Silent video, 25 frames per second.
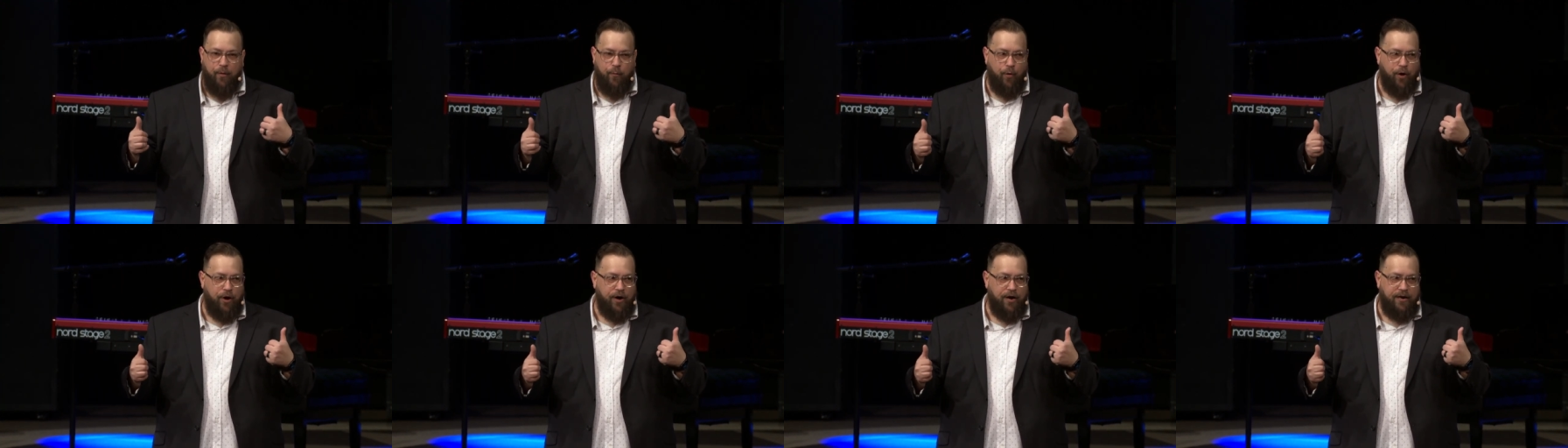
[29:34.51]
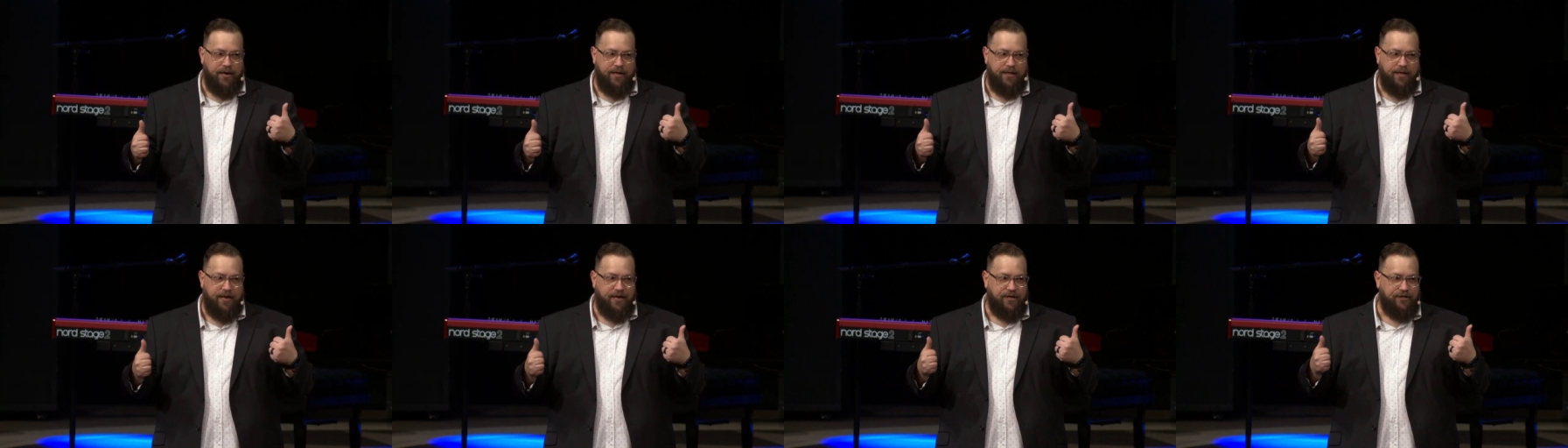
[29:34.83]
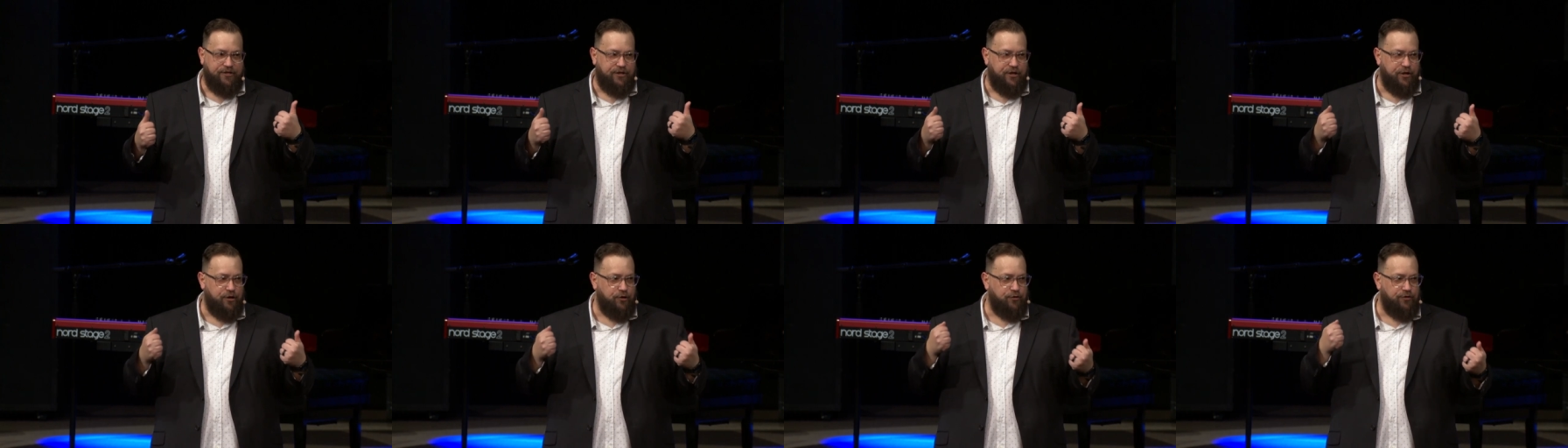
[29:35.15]
where his
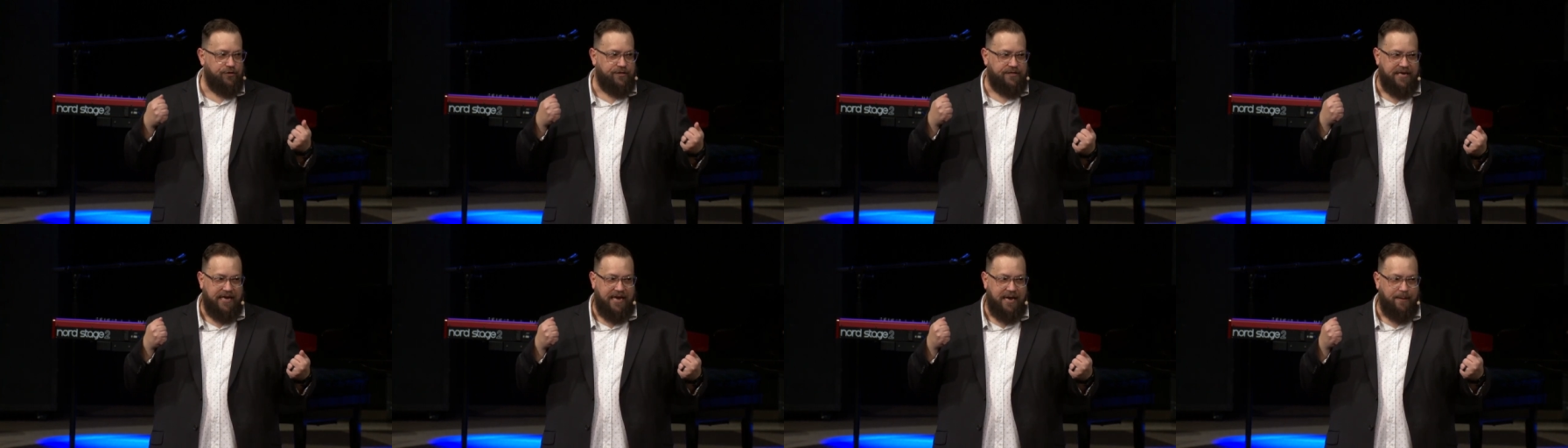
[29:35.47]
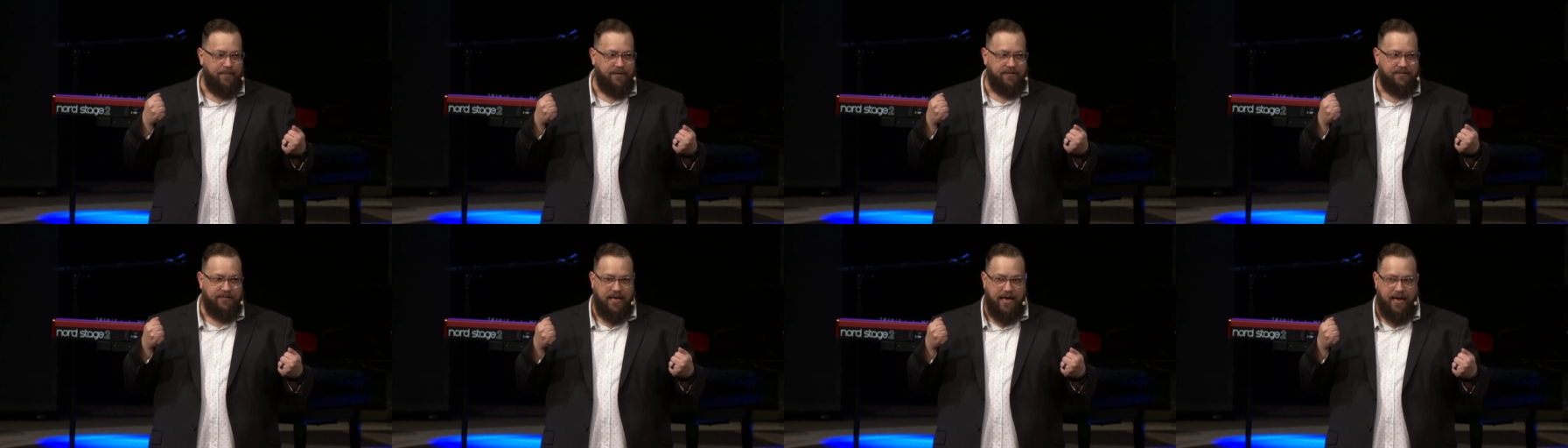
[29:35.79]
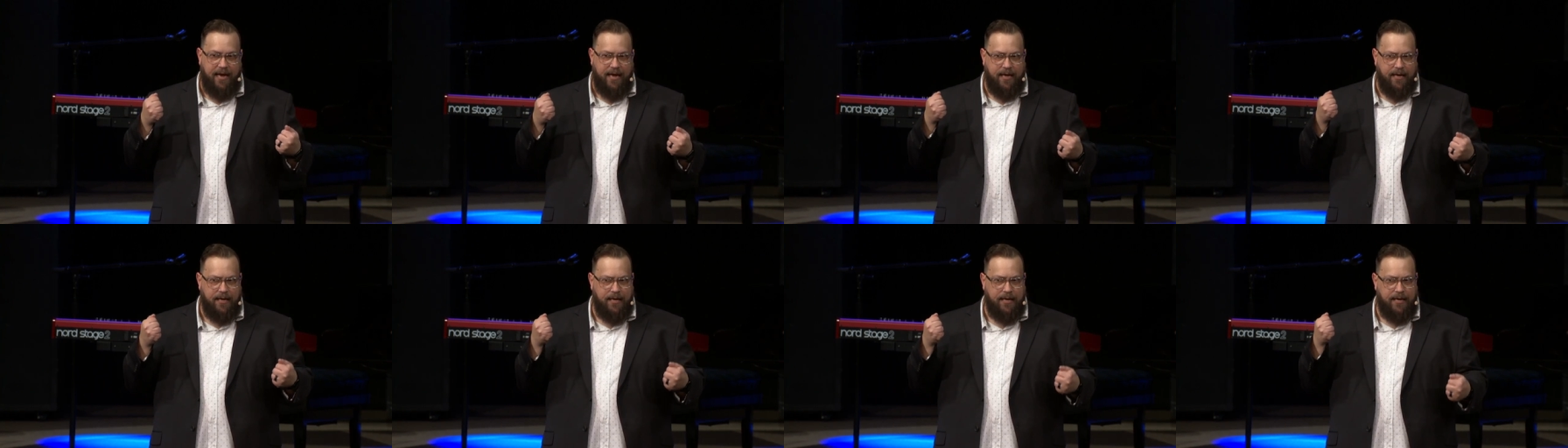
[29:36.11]
new team is
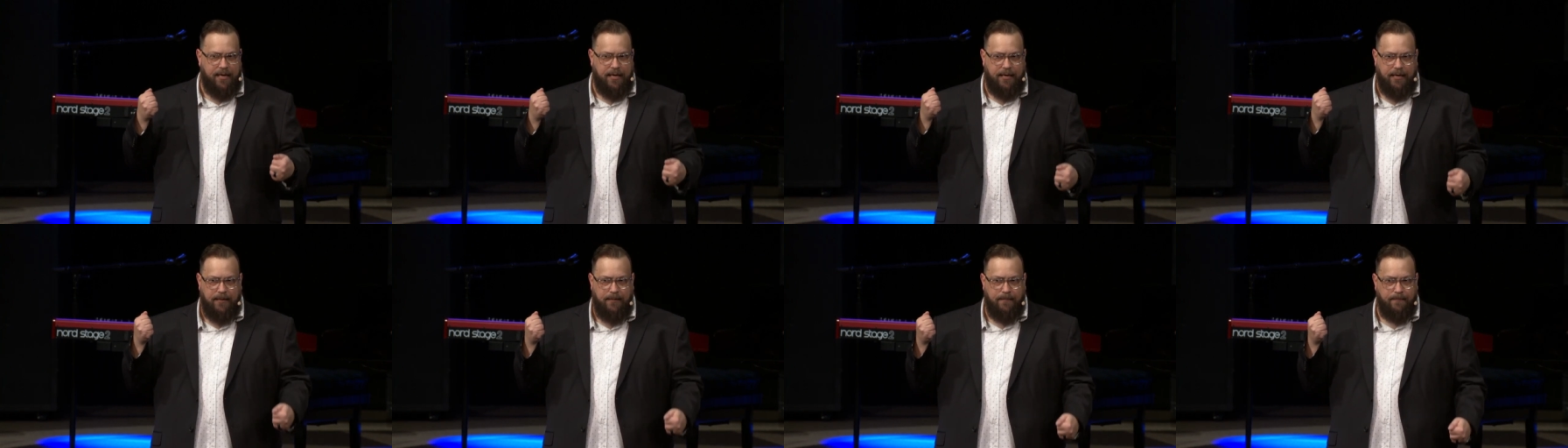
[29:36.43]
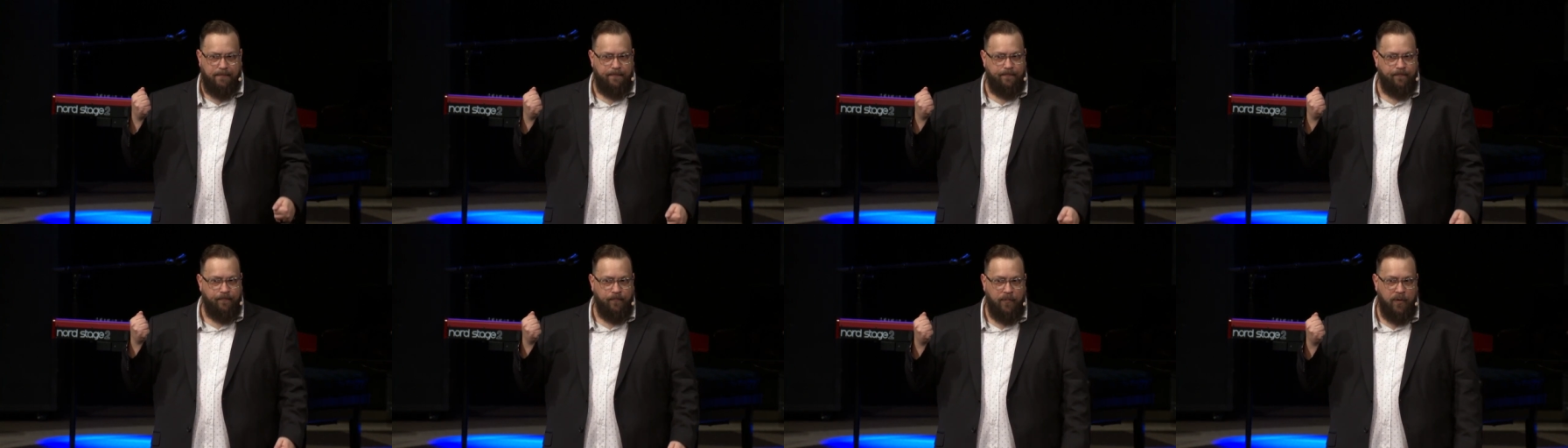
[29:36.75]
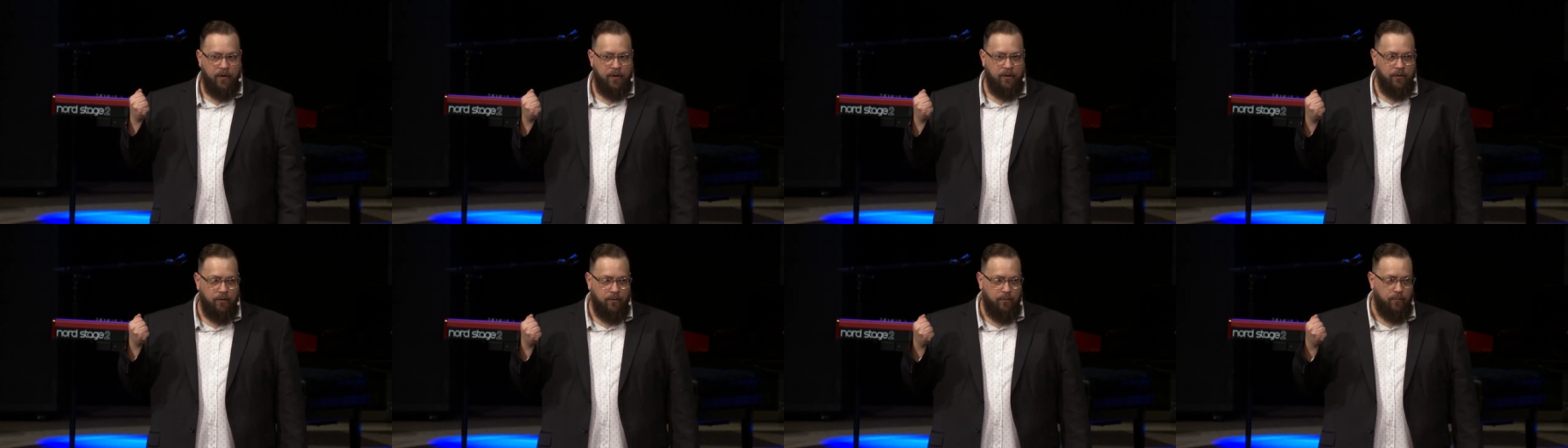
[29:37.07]
like, um,
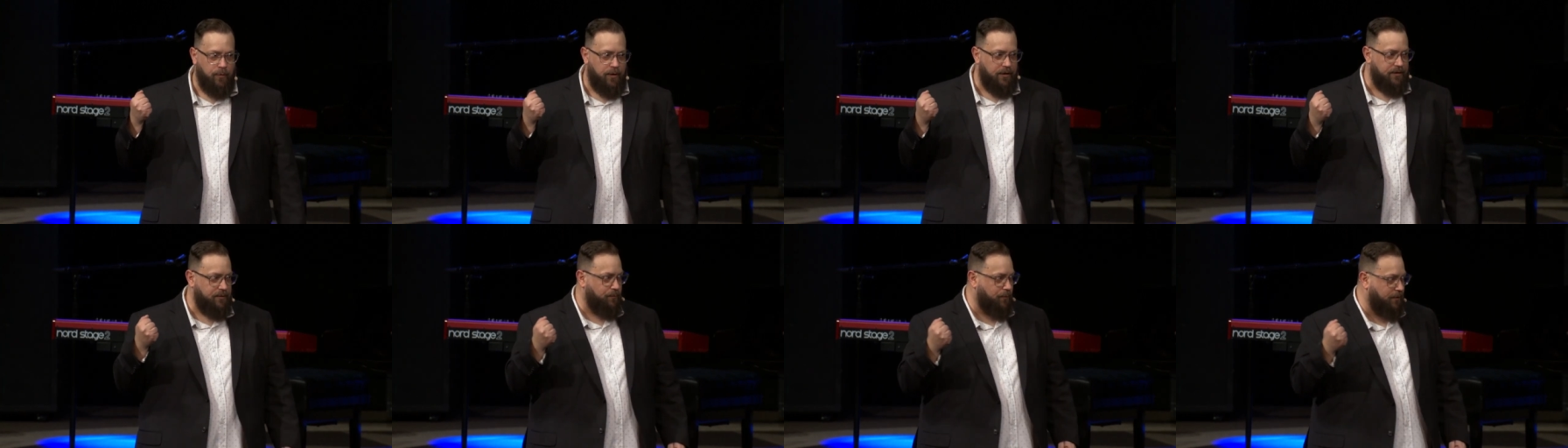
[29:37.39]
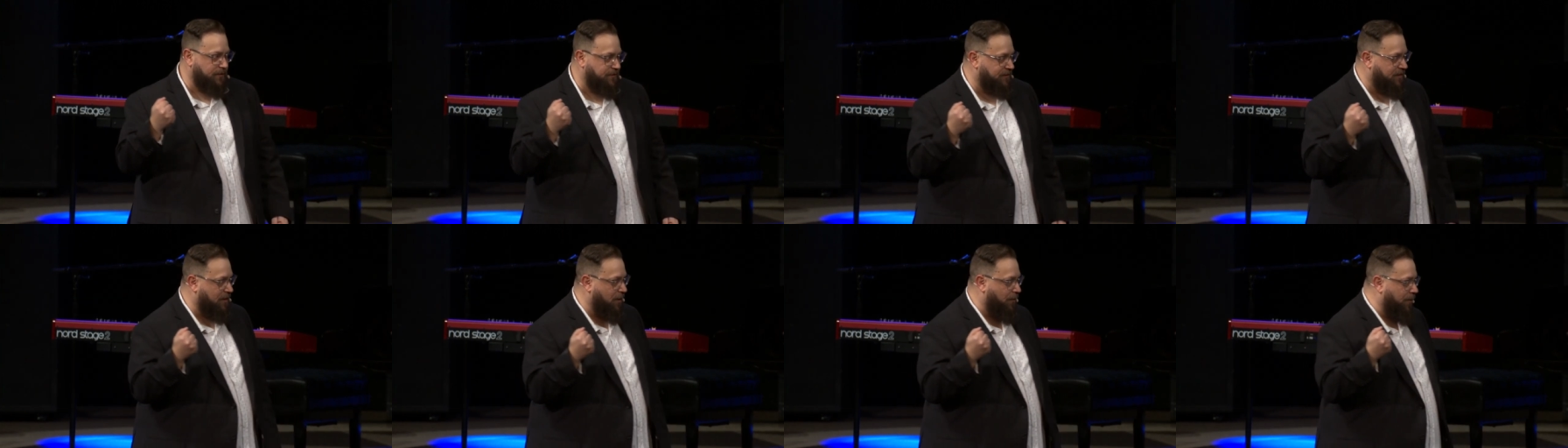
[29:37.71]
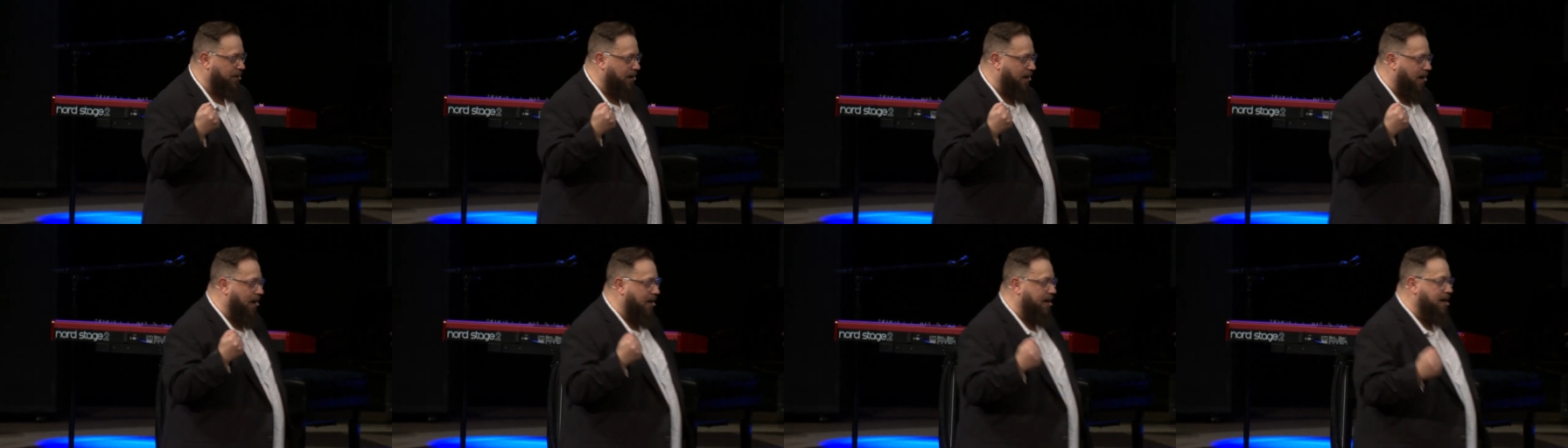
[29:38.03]
what, what's
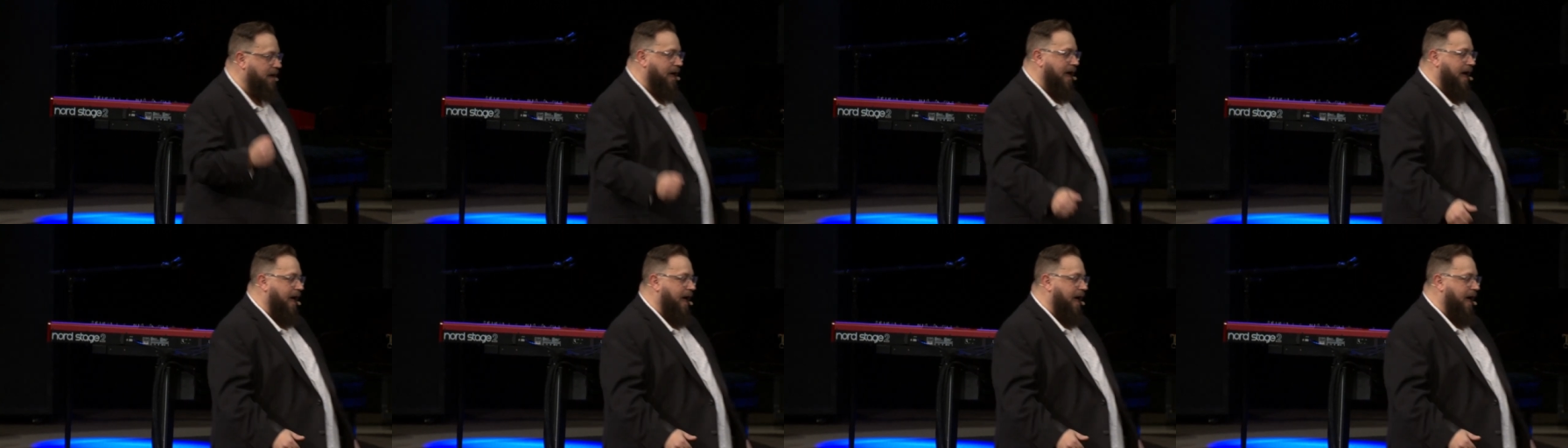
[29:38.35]
going on?